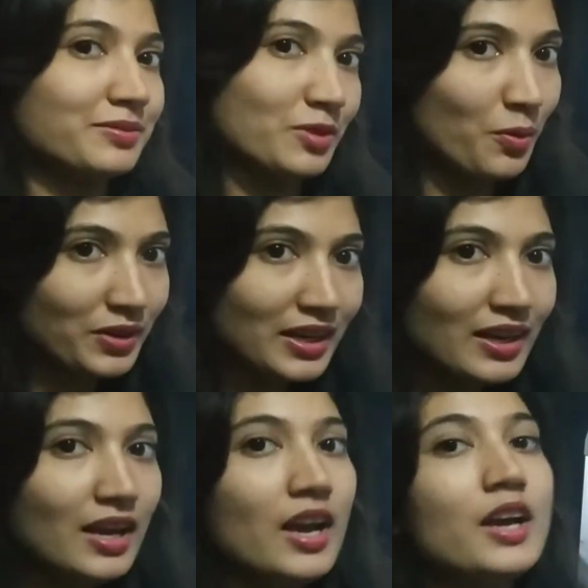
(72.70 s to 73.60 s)
Okay,
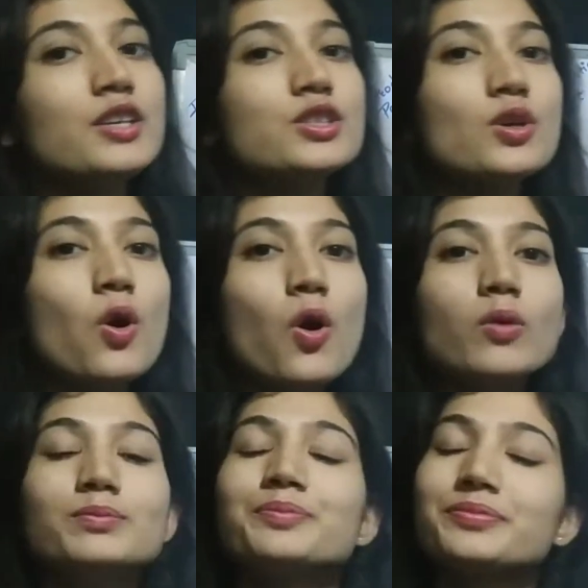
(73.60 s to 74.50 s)

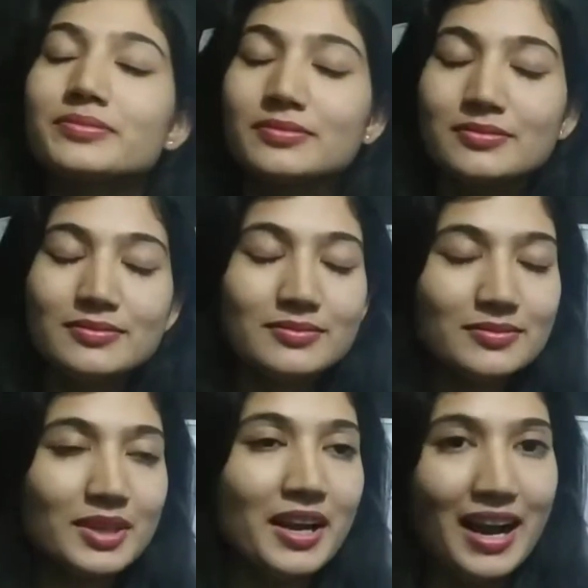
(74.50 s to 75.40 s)
so
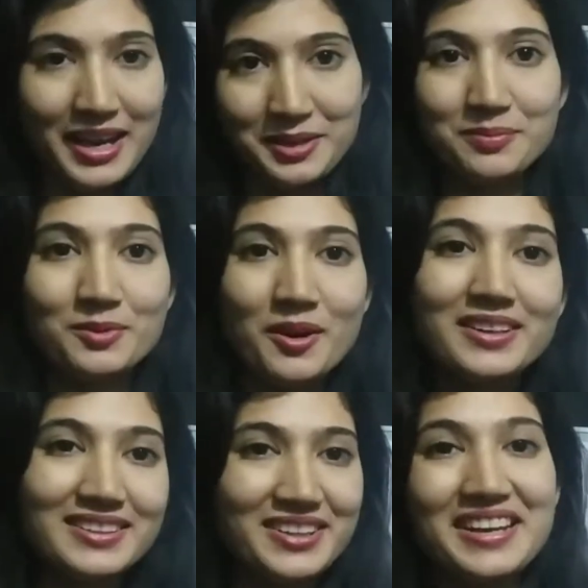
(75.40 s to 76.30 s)
I am not
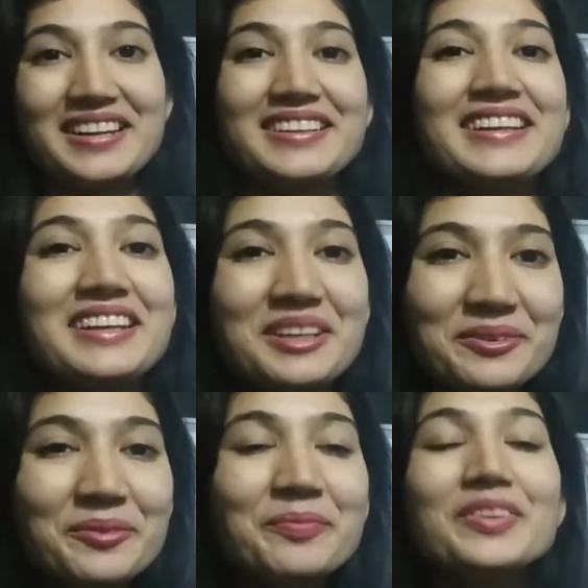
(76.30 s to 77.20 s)
threatening
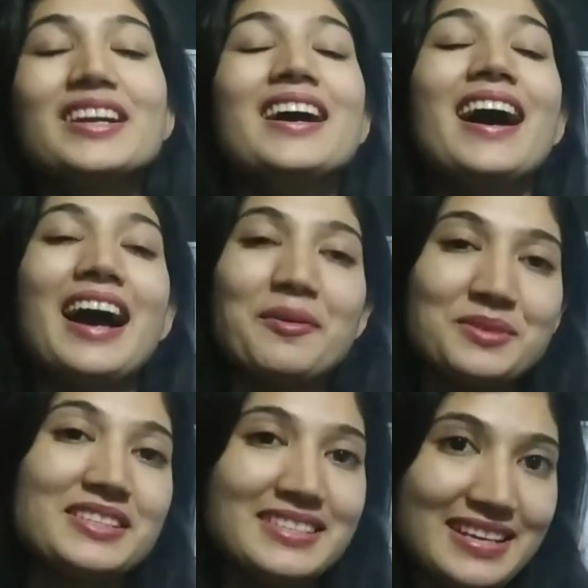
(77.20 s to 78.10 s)
you, I'm
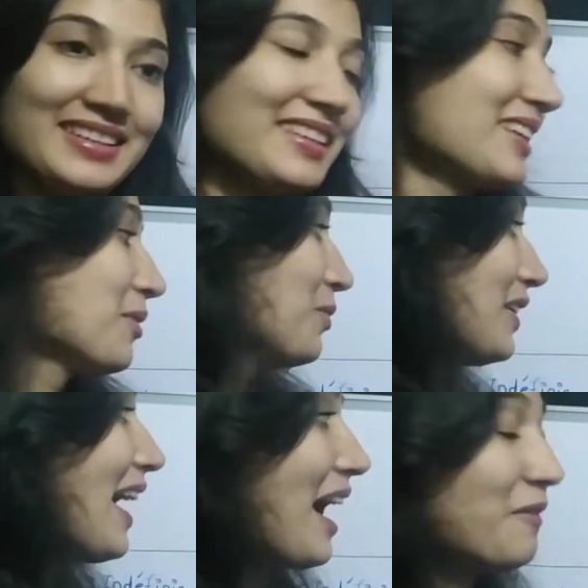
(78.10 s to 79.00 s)
just telling we
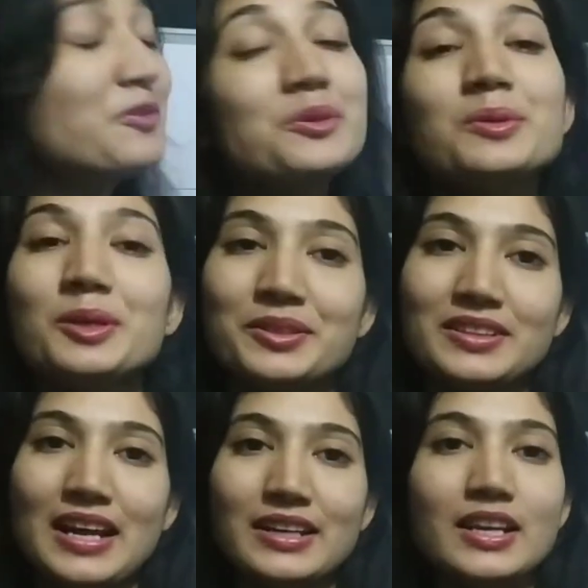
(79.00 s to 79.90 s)
have to learn
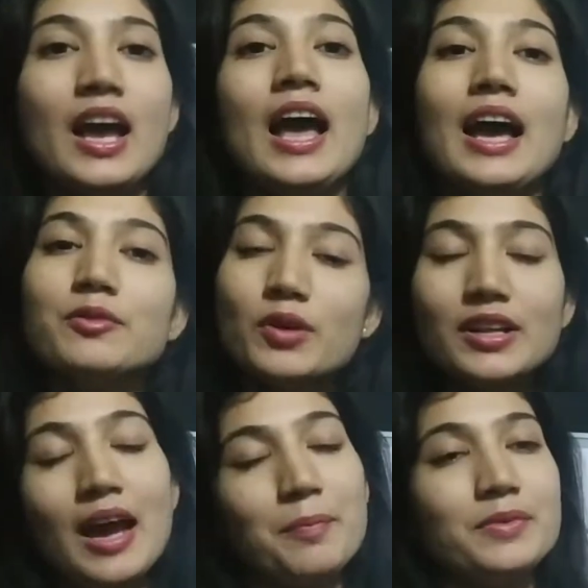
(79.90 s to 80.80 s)
that. And what
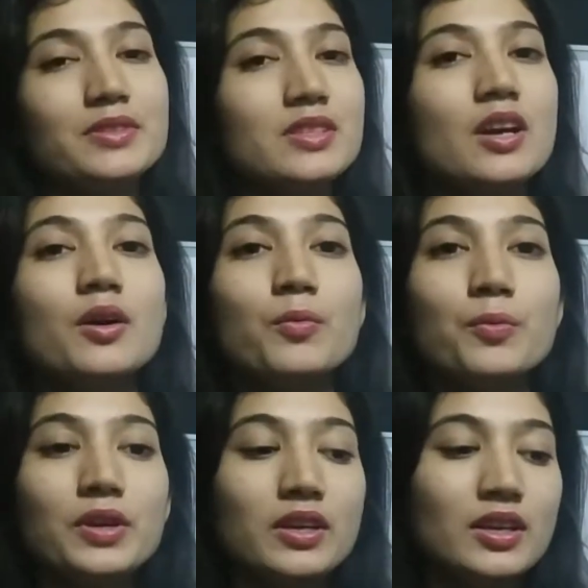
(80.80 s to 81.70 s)
happens,
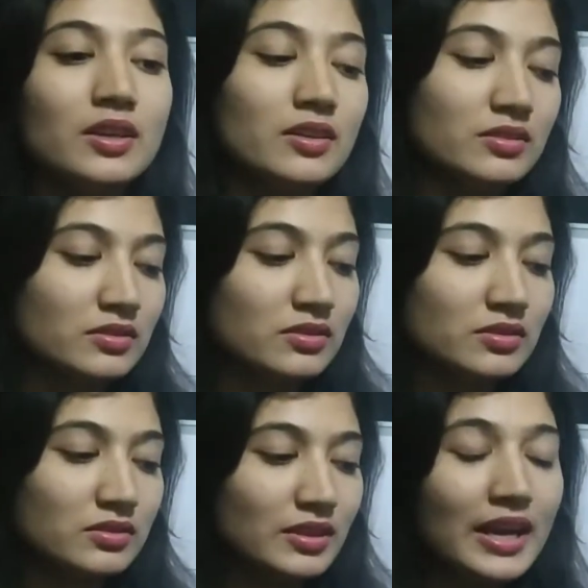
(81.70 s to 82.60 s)
we
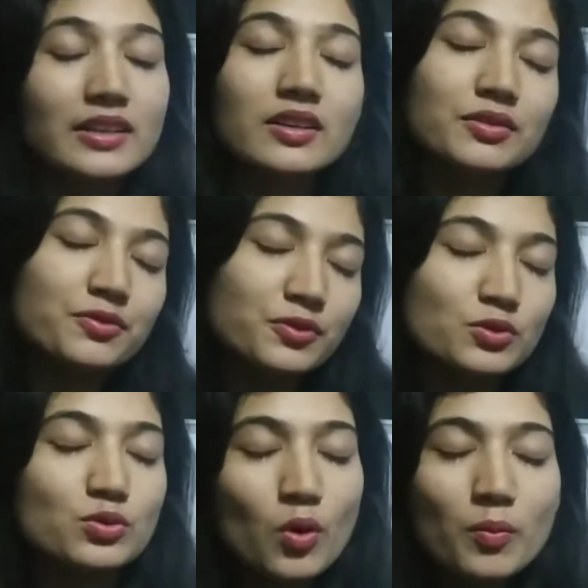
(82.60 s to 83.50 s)
get confused,
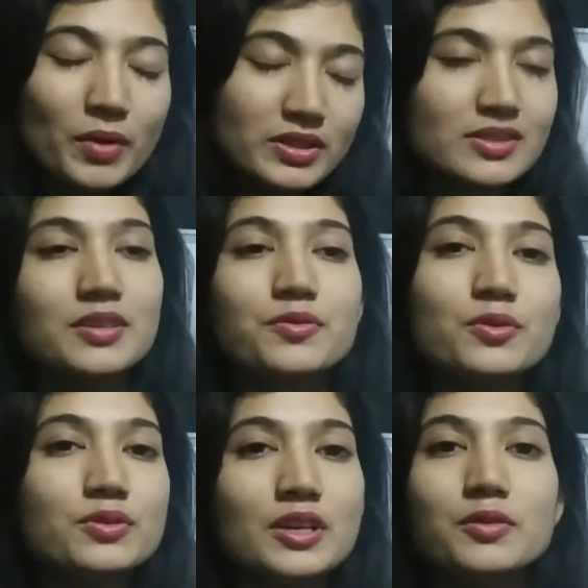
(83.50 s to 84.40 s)
so much
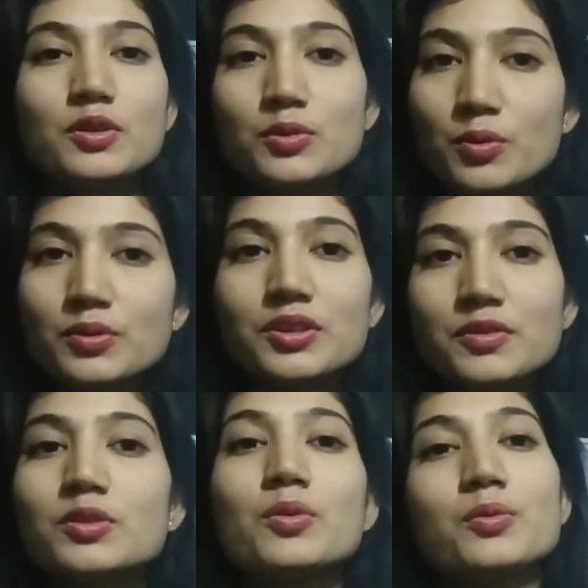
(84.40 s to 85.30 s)
confused that we don't
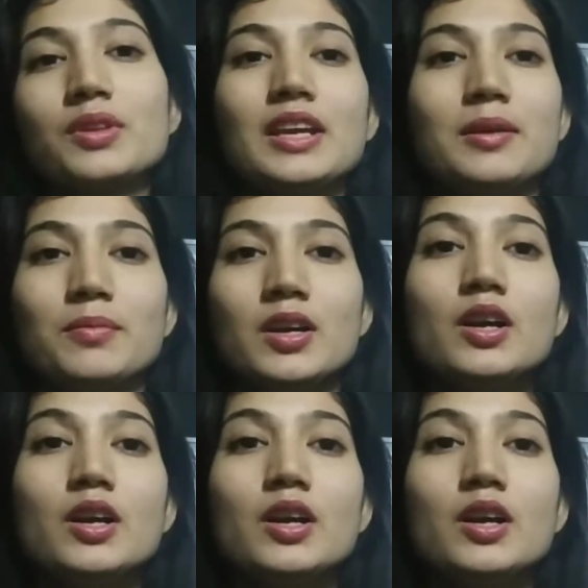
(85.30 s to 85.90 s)
even know name.